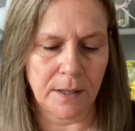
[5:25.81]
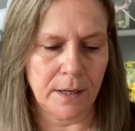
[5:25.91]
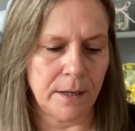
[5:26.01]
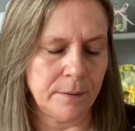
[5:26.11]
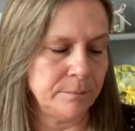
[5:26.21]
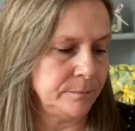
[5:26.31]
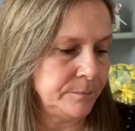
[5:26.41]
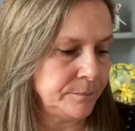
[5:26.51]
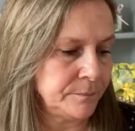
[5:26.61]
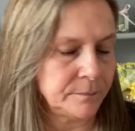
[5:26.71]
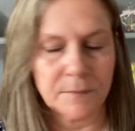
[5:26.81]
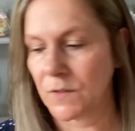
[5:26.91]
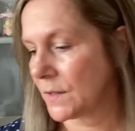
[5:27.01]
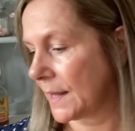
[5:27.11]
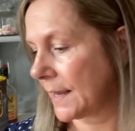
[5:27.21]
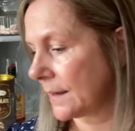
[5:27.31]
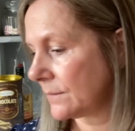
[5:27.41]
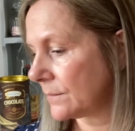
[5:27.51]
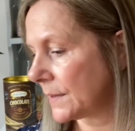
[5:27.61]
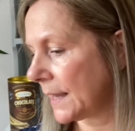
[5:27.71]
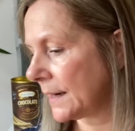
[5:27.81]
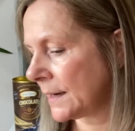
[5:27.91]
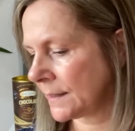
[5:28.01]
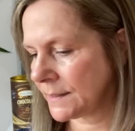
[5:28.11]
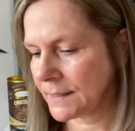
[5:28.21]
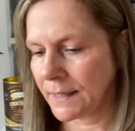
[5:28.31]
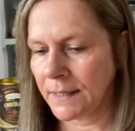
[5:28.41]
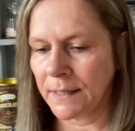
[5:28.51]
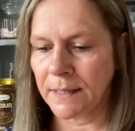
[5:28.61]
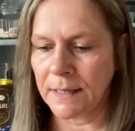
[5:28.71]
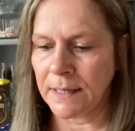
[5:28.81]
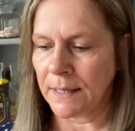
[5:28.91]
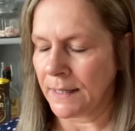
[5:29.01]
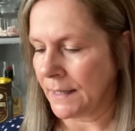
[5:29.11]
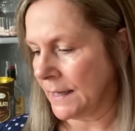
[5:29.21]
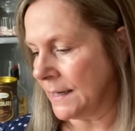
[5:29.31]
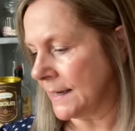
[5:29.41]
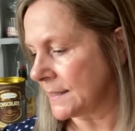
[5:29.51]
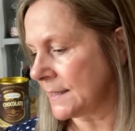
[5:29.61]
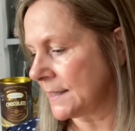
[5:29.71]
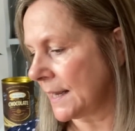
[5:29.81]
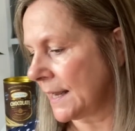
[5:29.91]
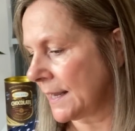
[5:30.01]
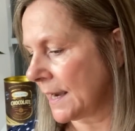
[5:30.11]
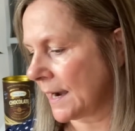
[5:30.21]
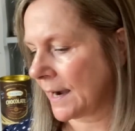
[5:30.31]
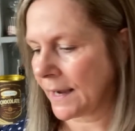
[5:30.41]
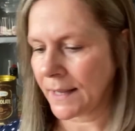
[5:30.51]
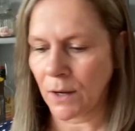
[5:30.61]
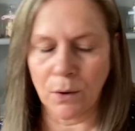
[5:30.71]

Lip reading: So they're nice. Yesterday I